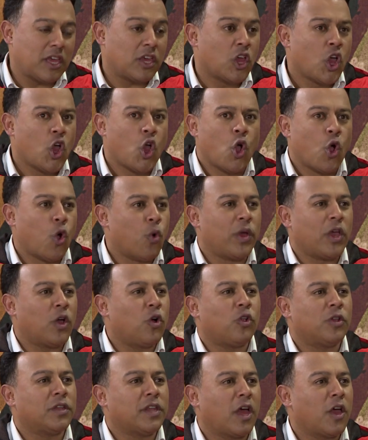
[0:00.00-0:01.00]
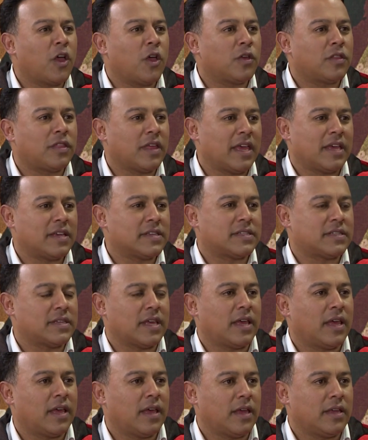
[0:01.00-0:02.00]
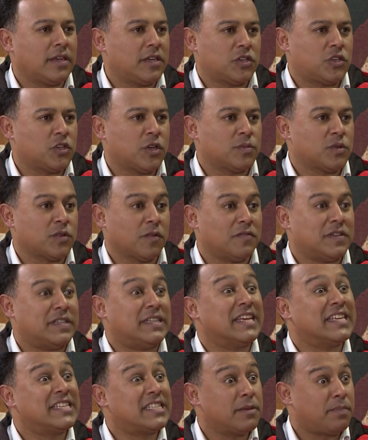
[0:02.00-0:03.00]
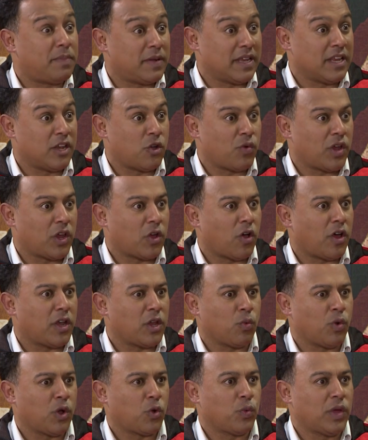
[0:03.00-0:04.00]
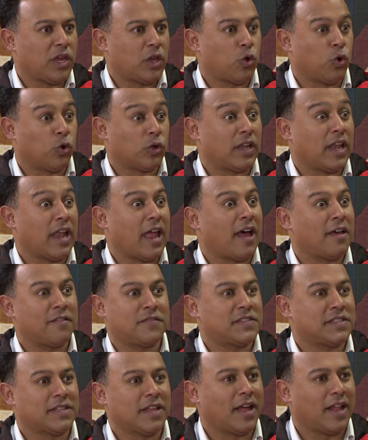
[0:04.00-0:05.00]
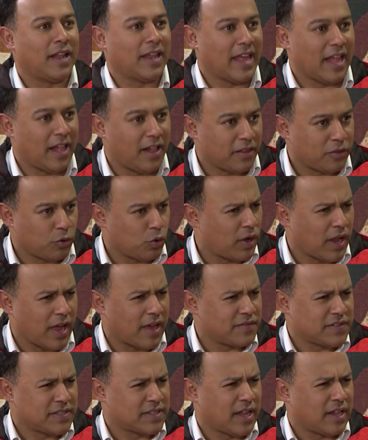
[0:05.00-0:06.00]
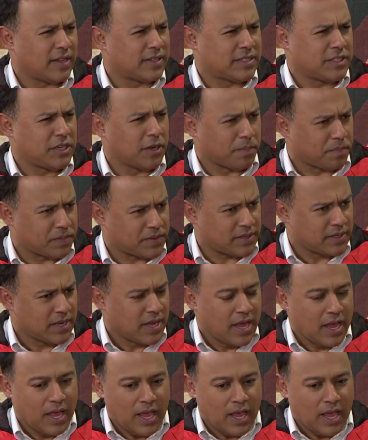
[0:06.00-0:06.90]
I think we all know things uh, in terms of discipline regarding what we call lifestyle health or lifestyle tips,